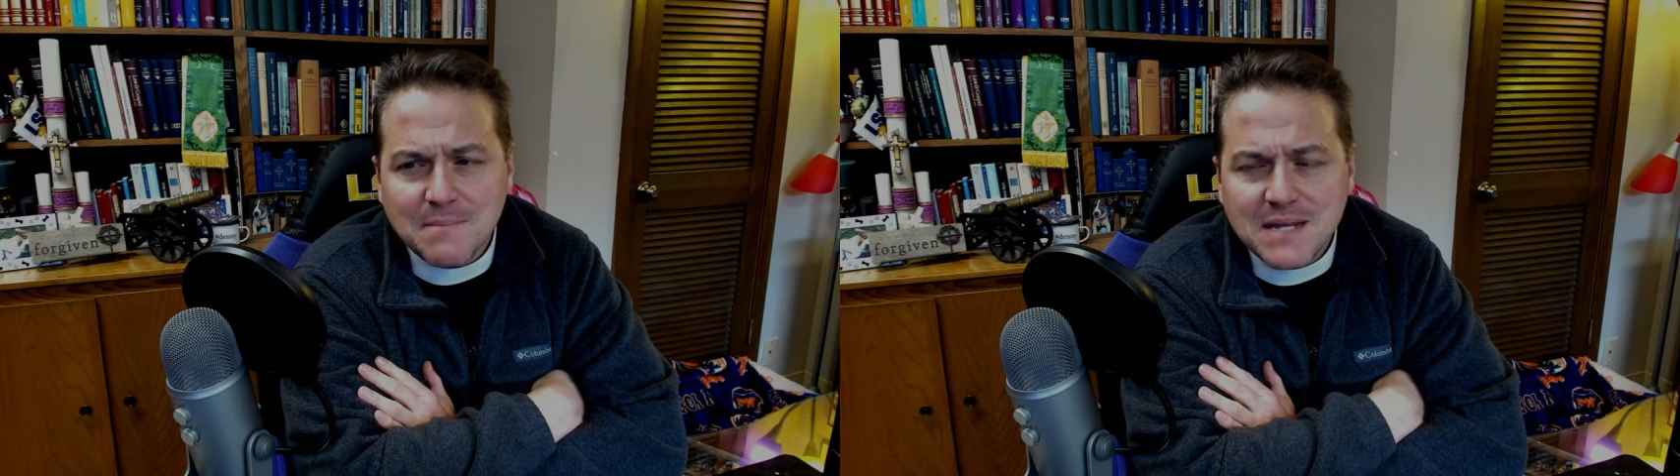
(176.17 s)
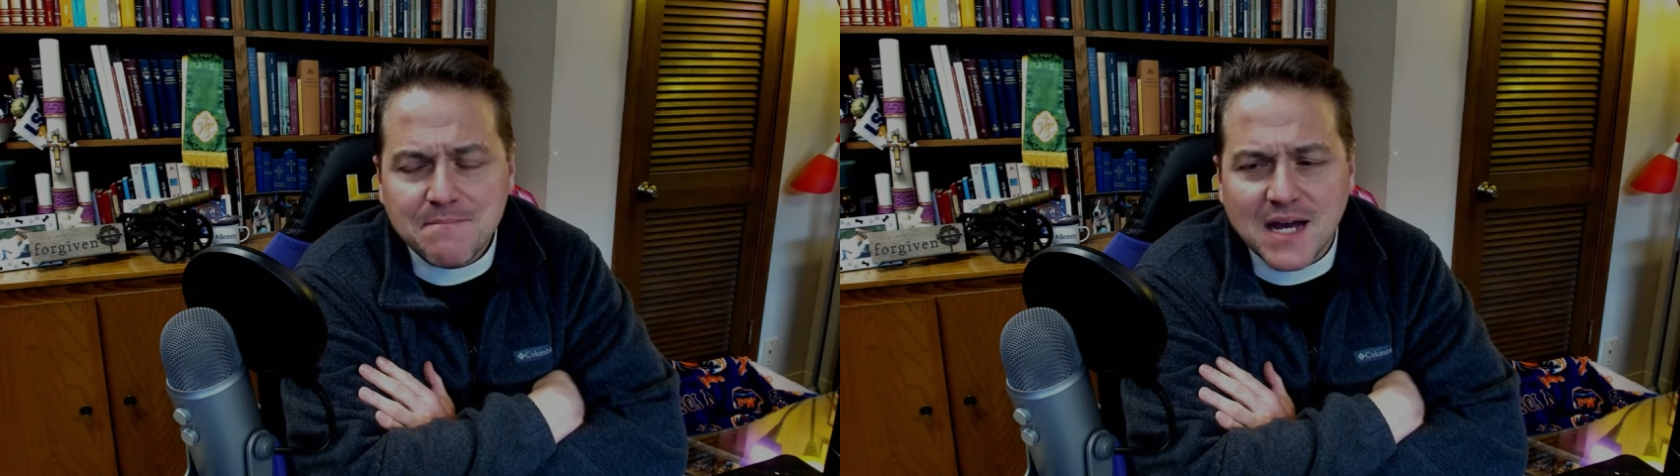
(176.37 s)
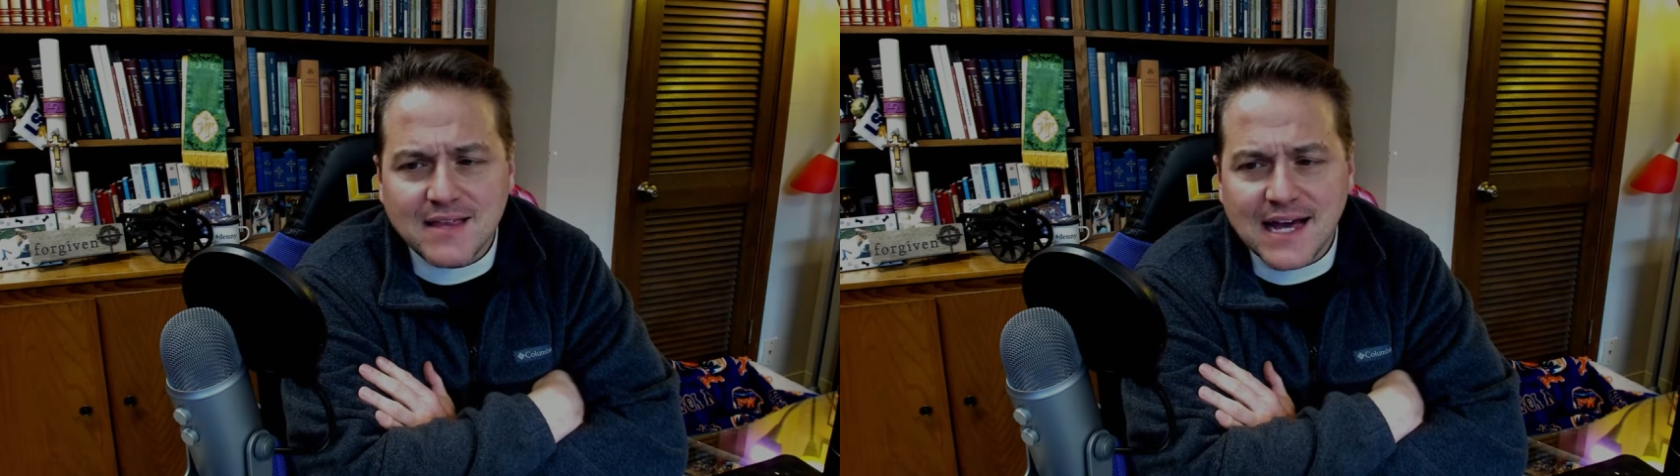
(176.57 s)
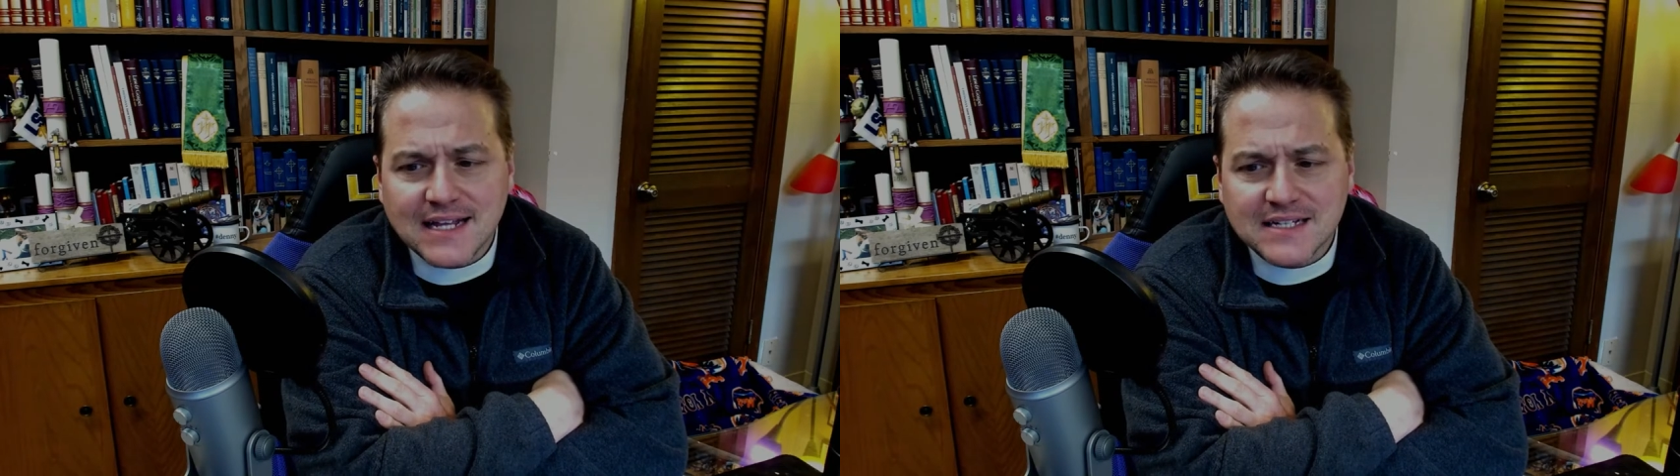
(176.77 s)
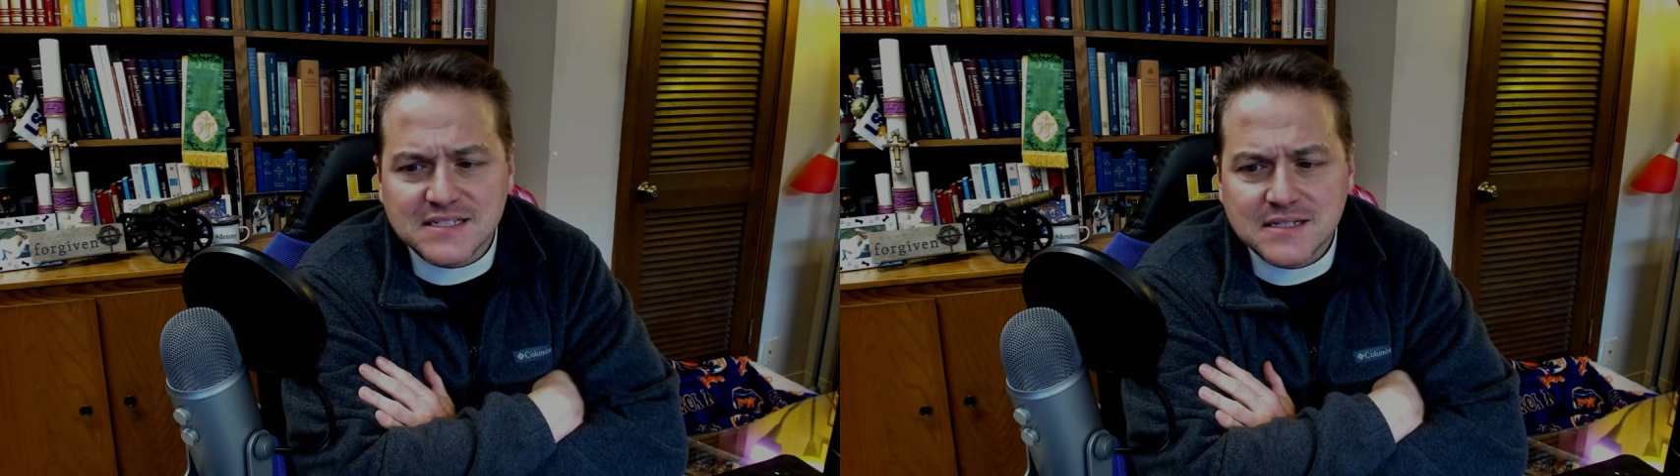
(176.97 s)
I mean by that
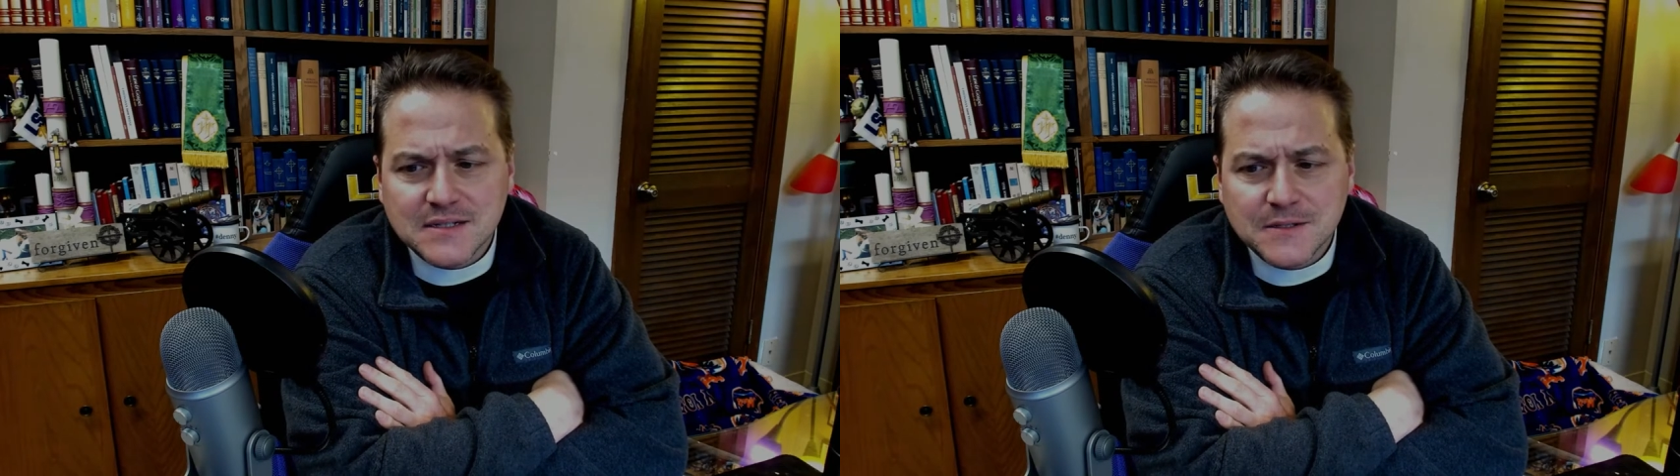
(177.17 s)
is,